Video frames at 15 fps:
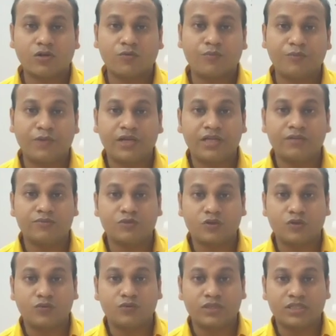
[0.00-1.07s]
of mediums
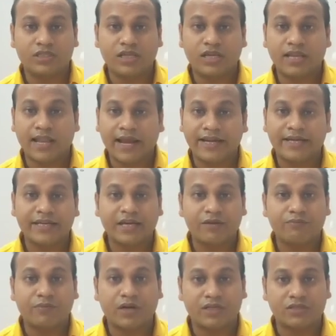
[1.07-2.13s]
through which the light
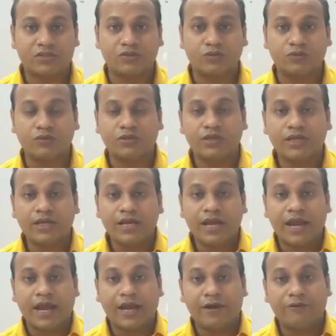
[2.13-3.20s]
can pass through.
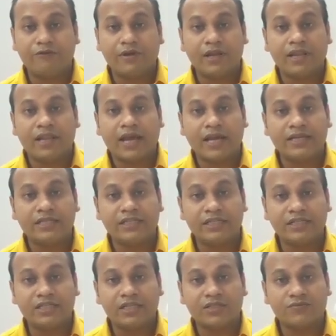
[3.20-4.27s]
And when light
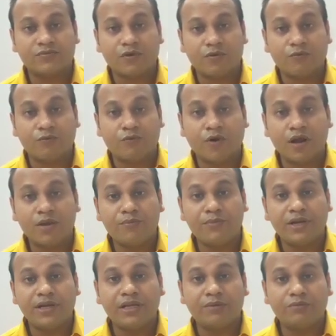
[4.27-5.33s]
enters from one
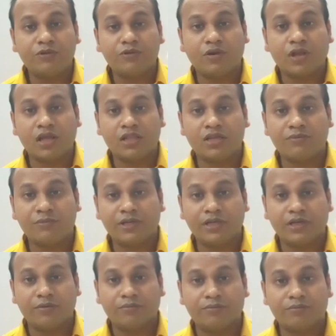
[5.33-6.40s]
medium to another
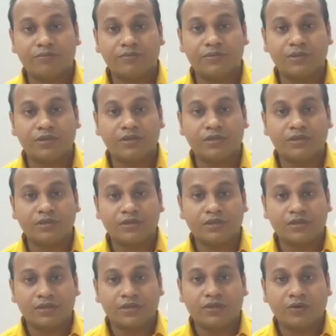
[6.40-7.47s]
medium,
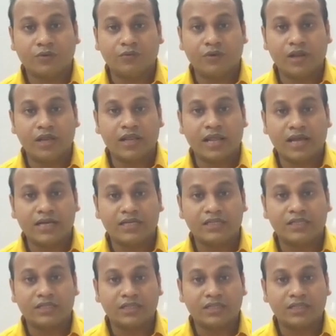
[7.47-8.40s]
when light